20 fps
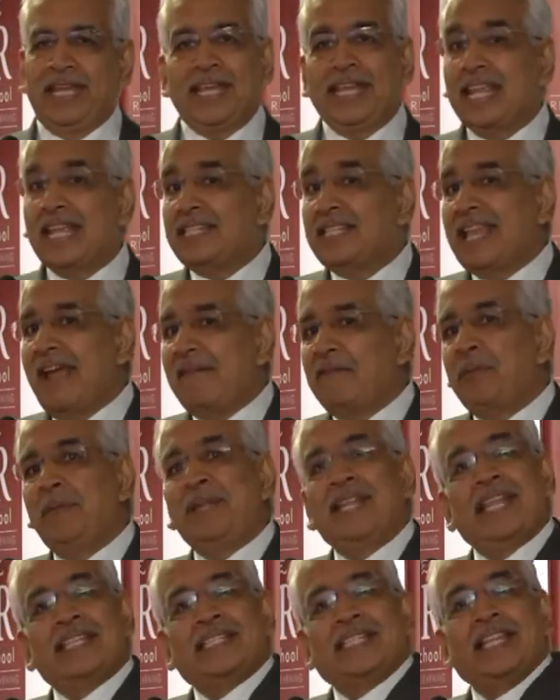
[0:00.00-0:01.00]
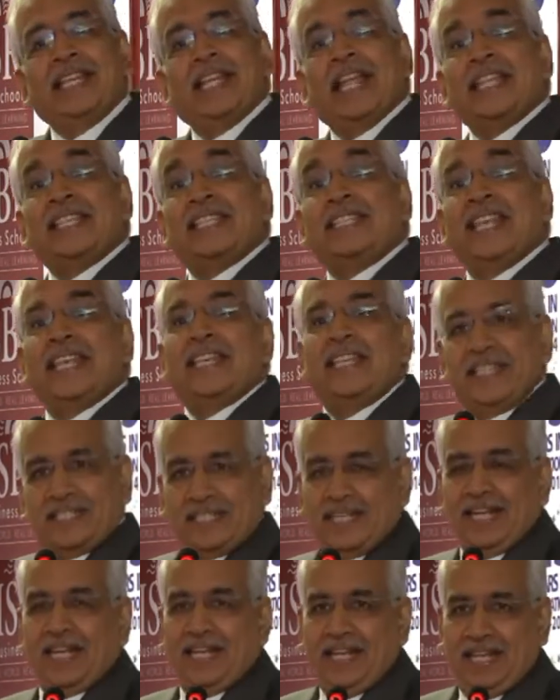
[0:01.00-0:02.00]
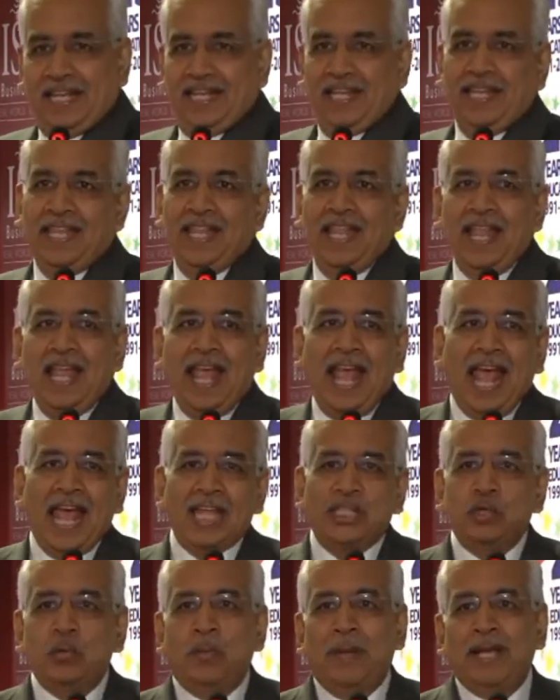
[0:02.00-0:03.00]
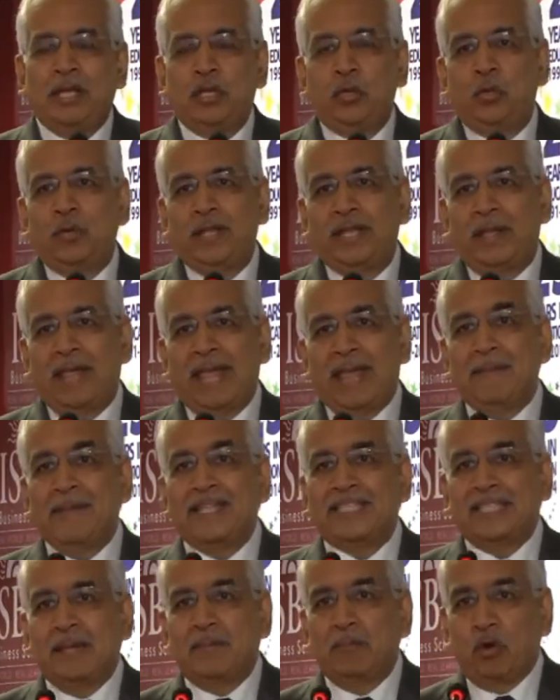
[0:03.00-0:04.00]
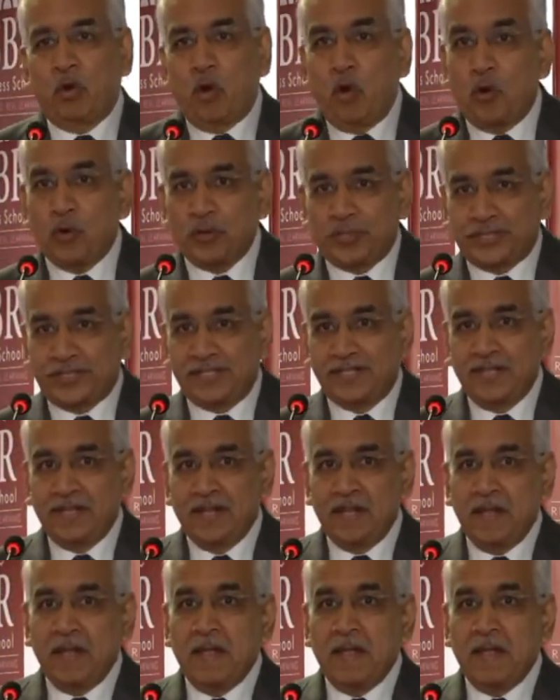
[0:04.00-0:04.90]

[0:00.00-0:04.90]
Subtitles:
It doesn't have to be necessarily done statistically, as you might do in a MSM course.